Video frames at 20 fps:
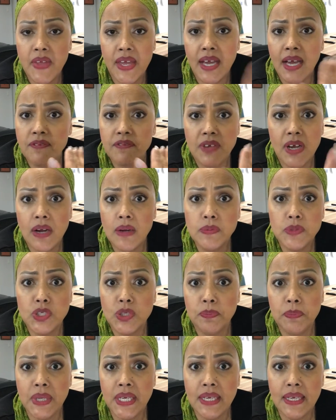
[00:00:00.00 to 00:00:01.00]
they have come
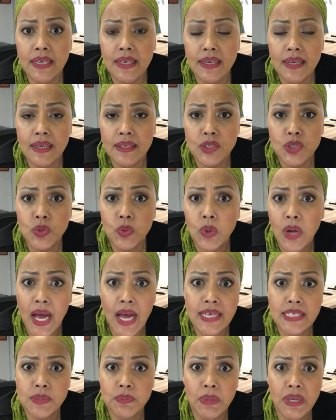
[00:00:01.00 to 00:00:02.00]
to me to
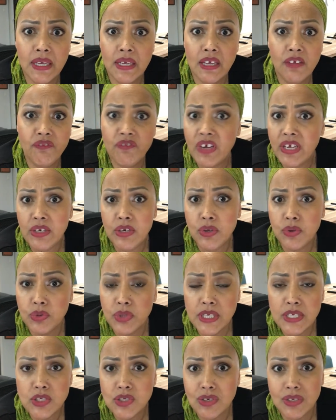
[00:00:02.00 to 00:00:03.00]
ask me if I knew
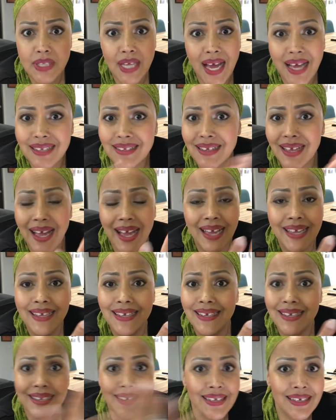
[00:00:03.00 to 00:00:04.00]
this or that. I
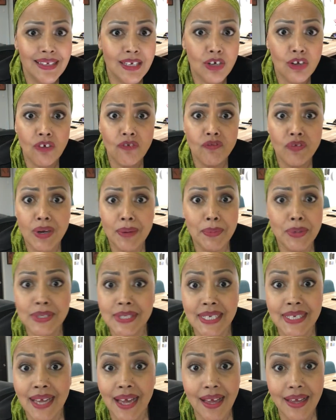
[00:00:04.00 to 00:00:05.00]
can either confirm or
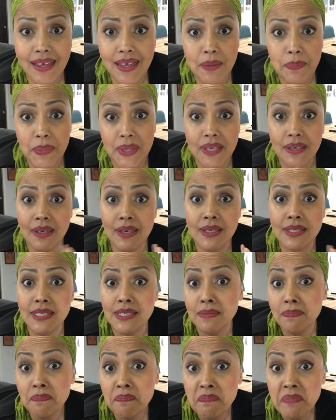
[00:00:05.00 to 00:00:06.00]
deny, because
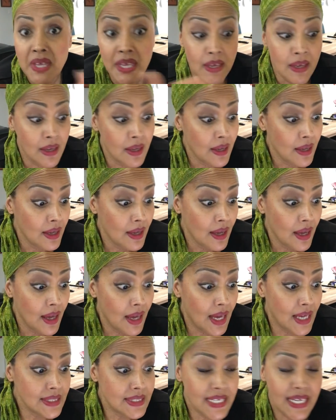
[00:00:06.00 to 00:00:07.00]

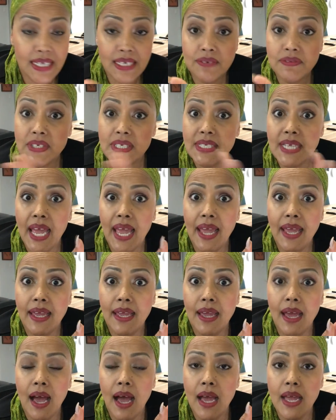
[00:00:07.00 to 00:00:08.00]
at the end of the
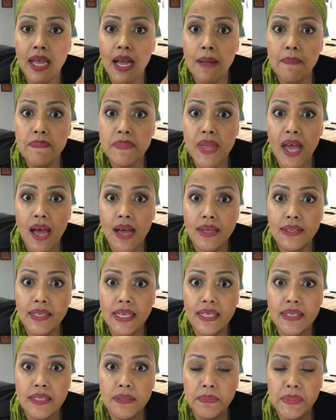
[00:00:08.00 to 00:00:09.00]
day, I am not
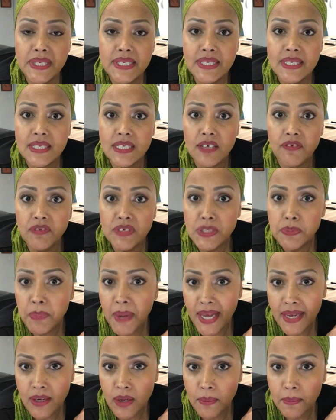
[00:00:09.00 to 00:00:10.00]
in the business of
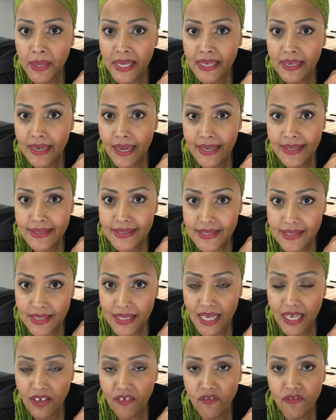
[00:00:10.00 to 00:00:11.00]
spying on my client's
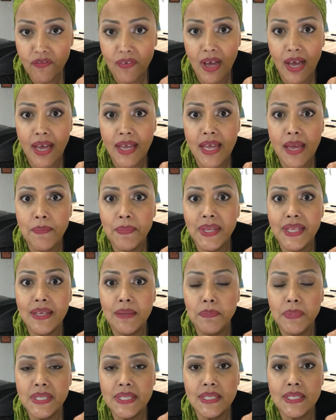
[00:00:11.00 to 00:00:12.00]
life. I am in
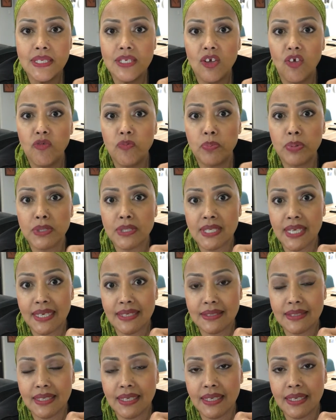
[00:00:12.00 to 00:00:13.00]
the business of
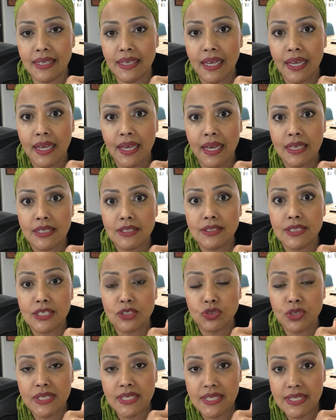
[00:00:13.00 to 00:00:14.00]
protecting the
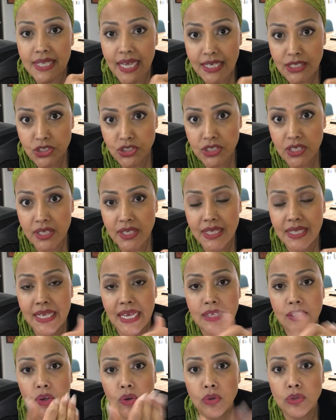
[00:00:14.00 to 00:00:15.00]
transaction
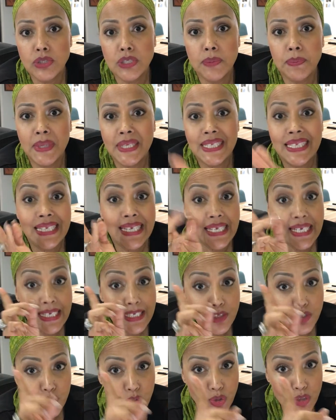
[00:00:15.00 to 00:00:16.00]
that ultimately
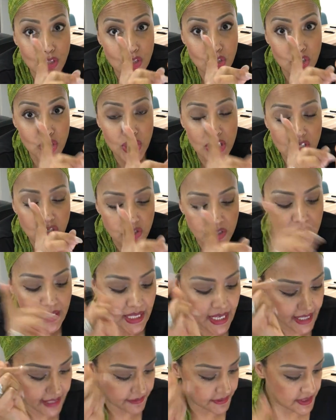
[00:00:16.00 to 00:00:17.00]
is going to change their
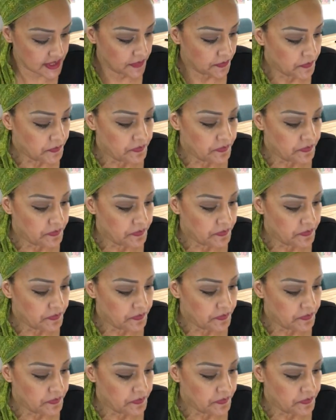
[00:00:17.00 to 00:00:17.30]
lives.